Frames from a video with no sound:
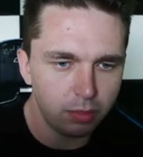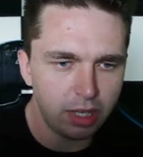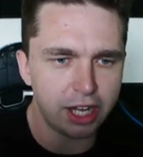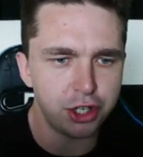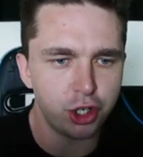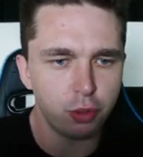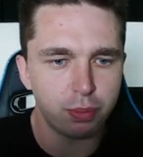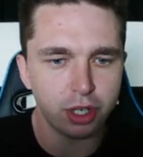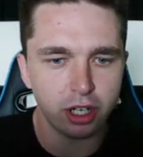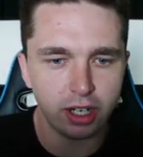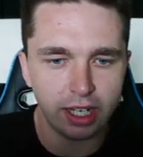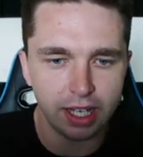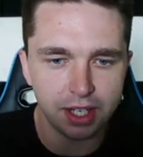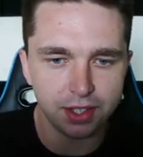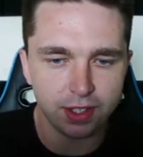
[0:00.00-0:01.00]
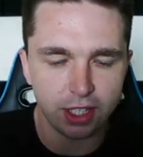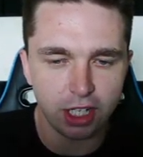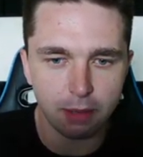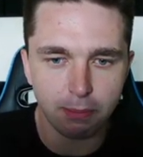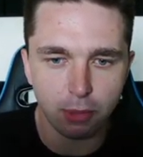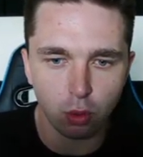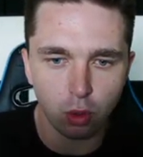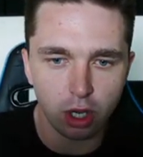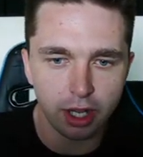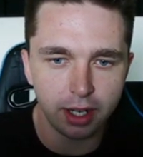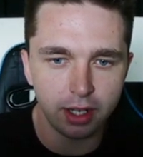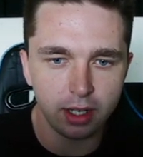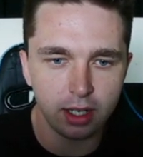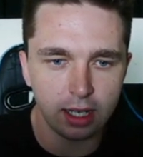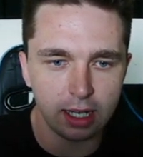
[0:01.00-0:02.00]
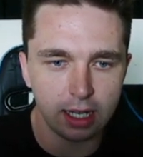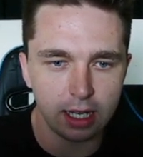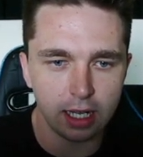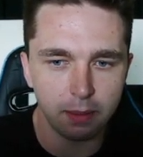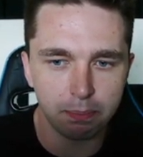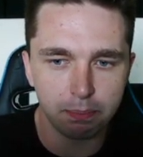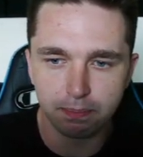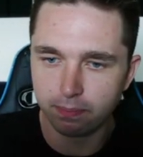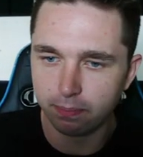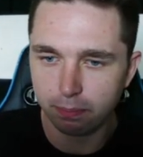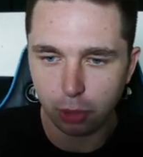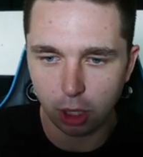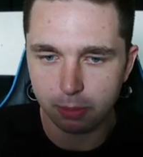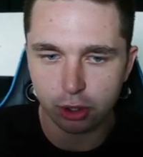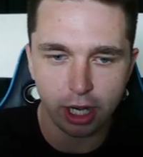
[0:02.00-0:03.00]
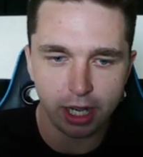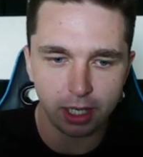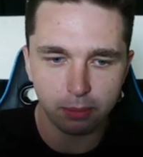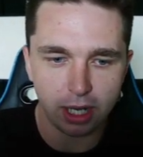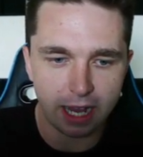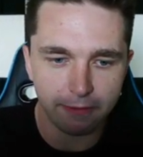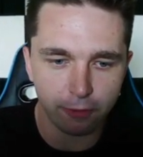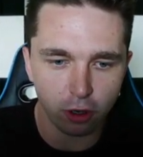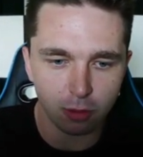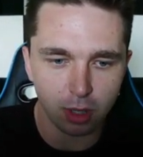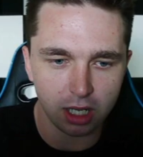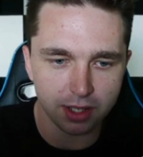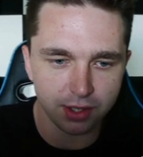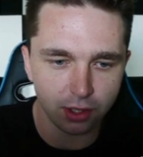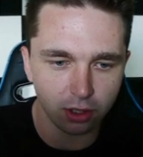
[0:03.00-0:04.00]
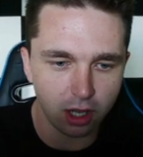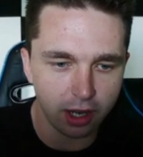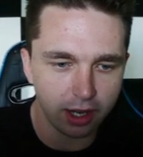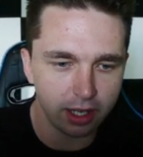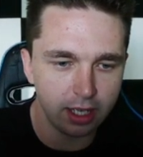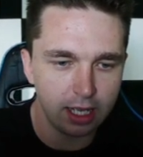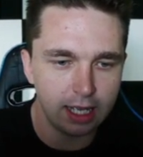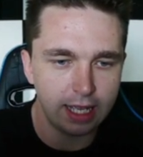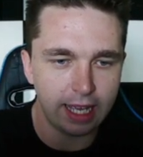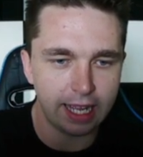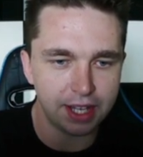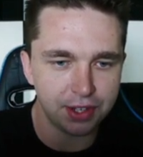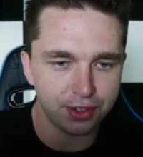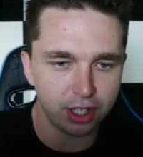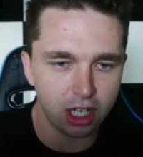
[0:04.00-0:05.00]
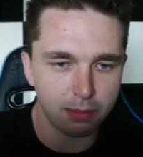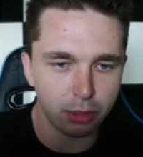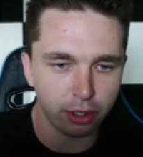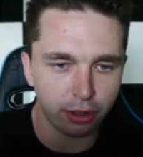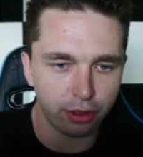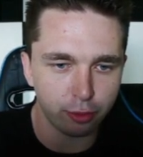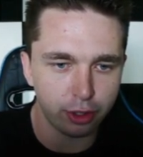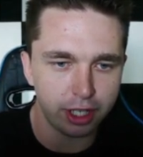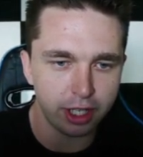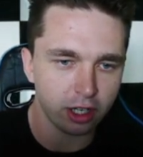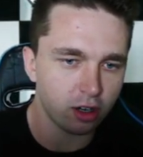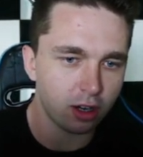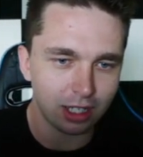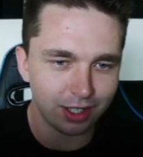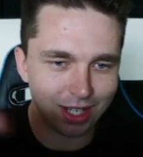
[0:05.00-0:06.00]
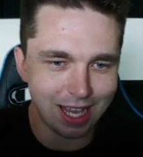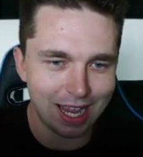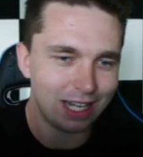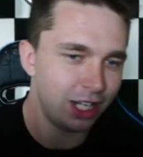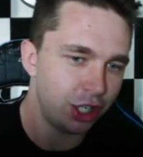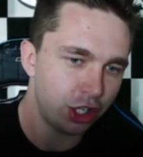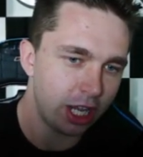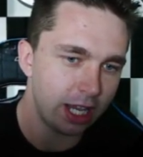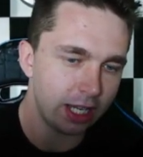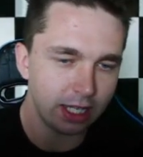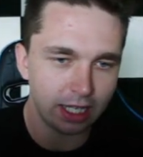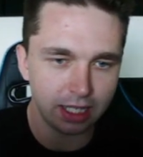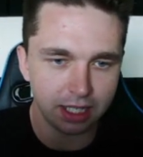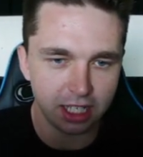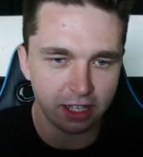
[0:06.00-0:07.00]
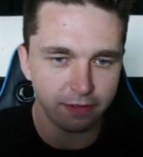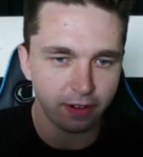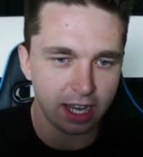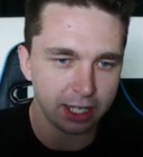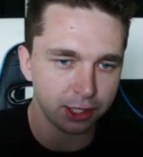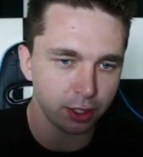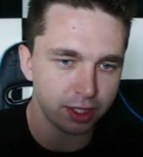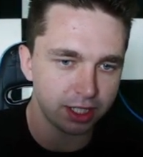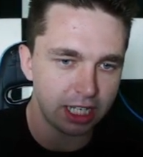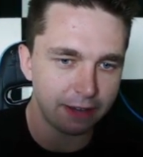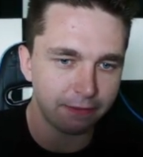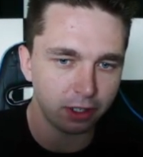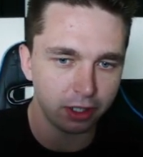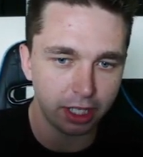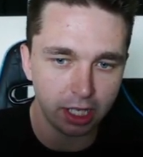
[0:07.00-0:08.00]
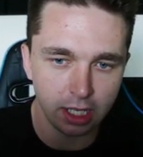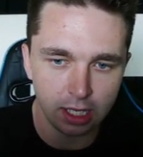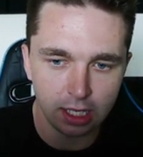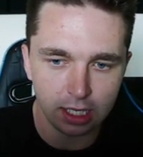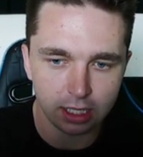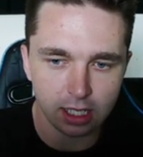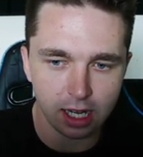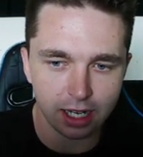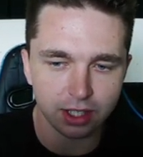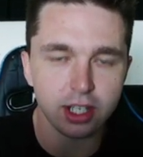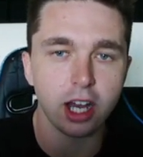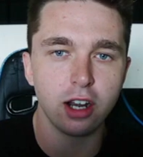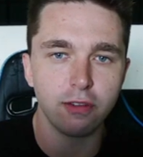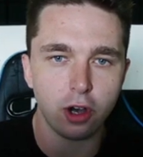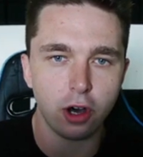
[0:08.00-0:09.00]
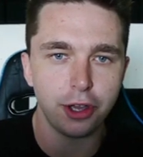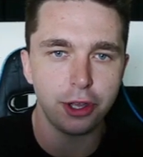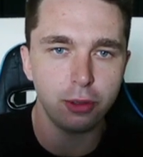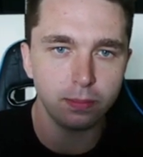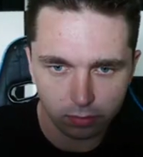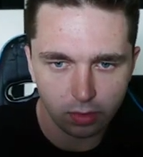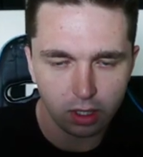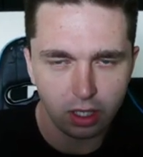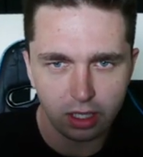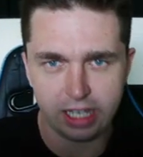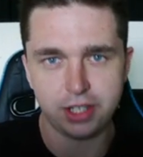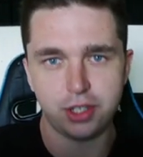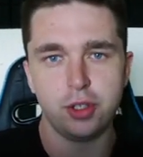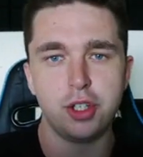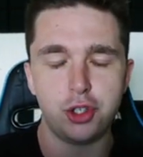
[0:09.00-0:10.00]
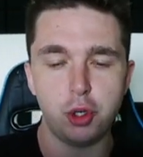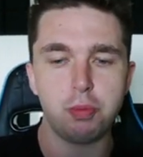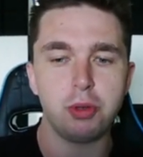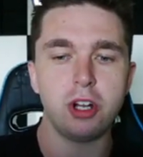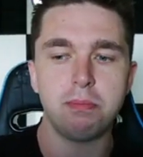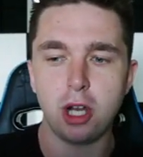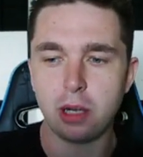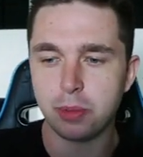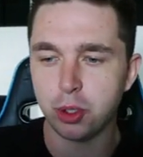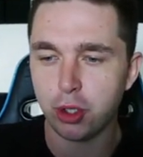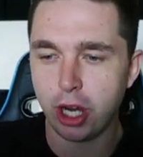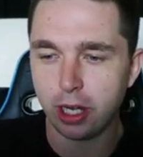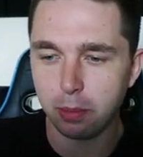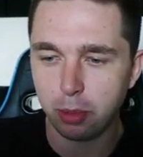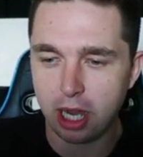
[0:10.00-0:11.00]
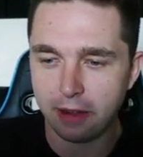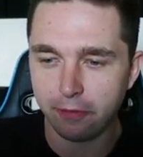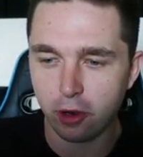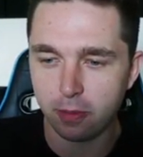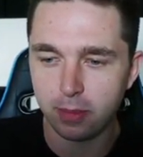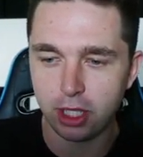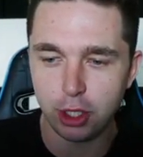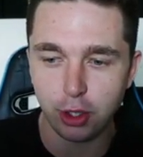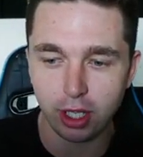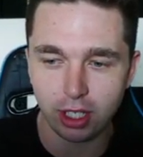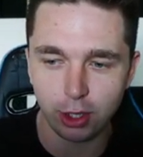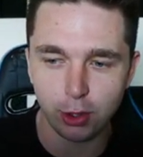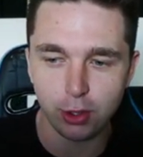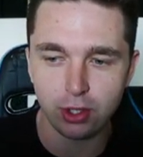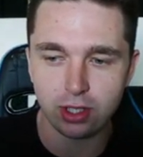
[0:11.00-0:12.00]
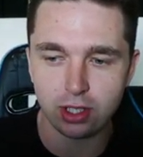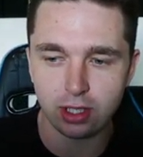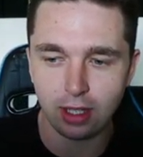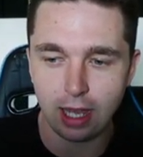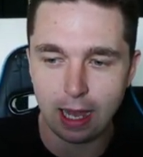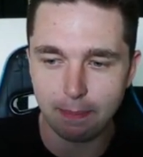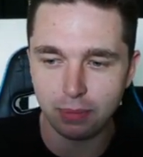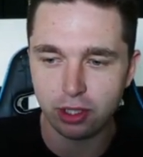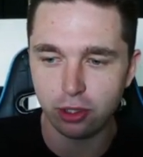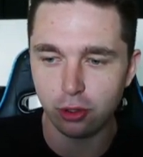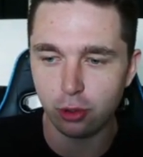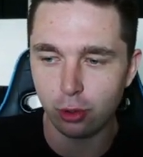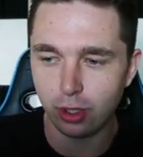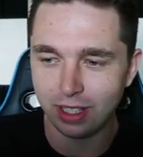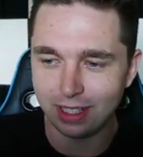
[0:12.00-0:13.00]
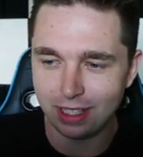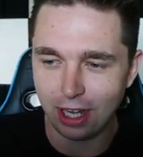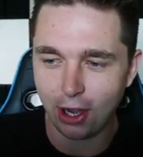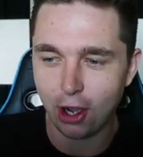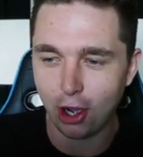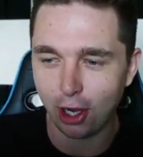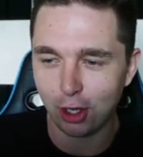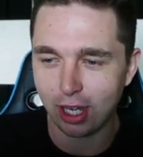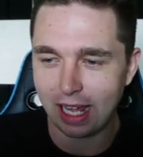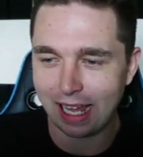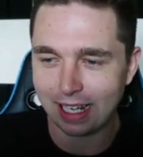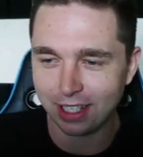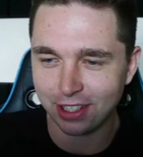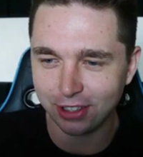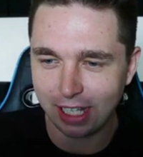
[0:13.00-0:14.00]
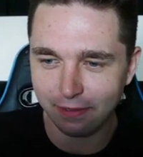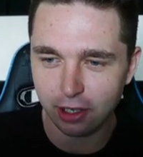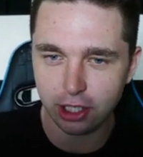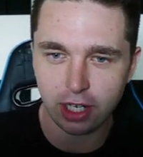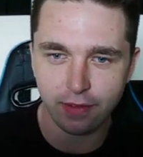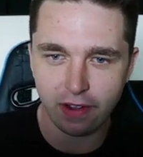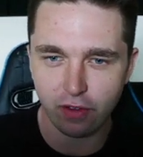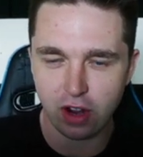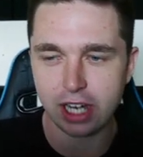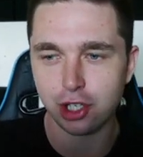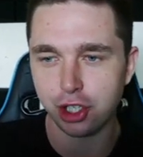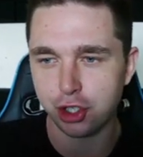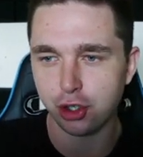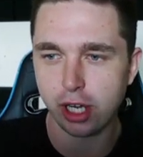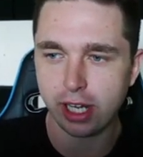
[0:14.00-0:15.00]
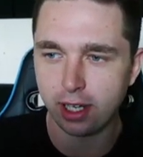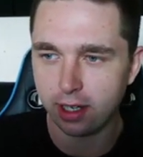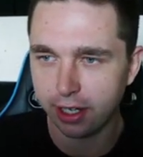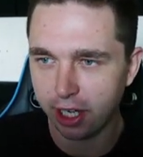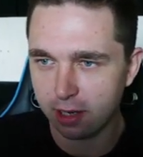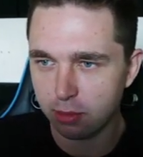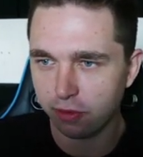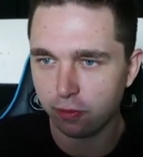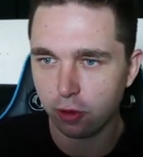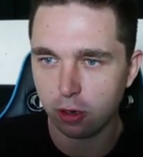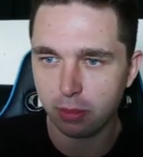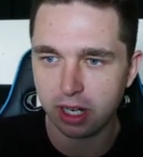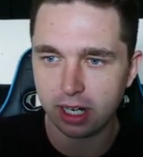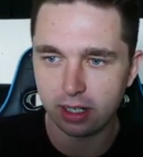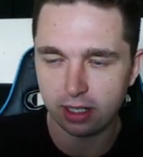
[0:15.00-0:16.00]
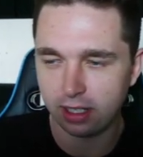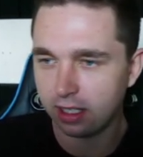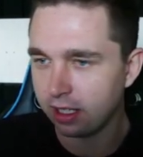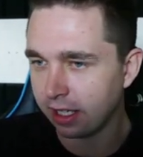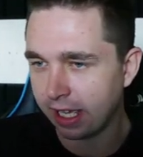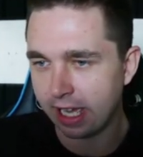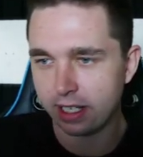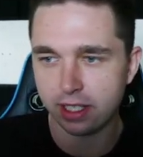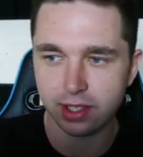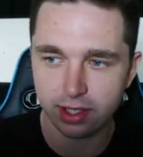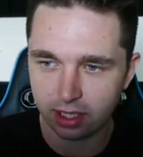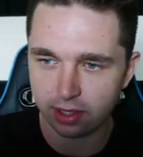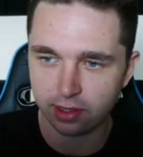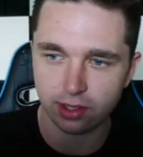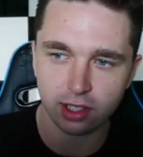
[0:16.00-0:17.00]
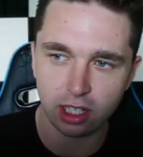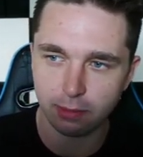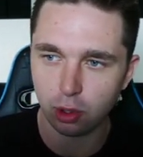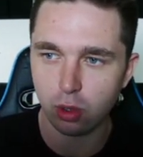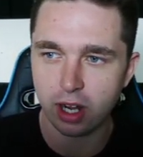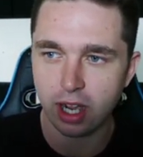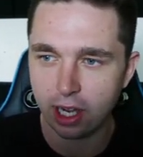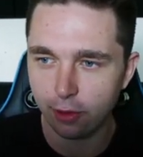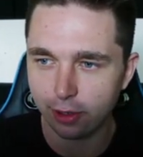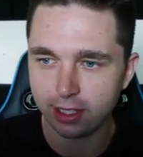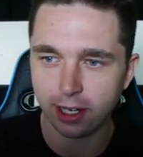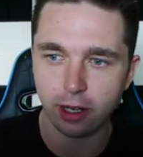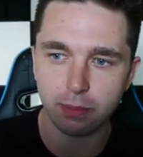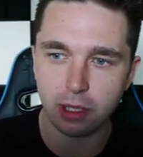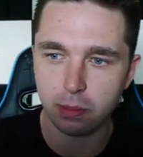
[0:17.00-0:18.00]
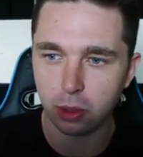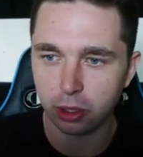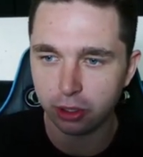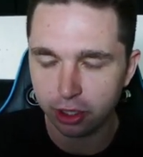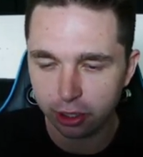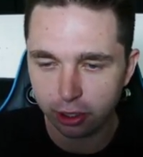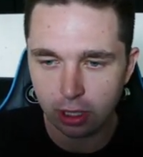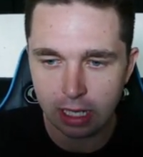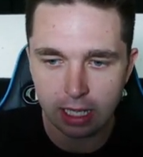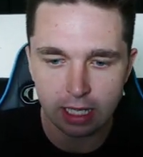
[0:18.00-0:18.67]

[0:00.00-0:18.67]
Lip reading: Jupiter is the number one perp trading platform on Solana, and it's the number 3 across any chain in DeFi, so it's definitely got a ton of volume. Yeah, so the Jupiter Perps trading platform, you can use up to 100x leverage. I've never actually traded on here before, but again, it's the number one. I know a ton of people who do.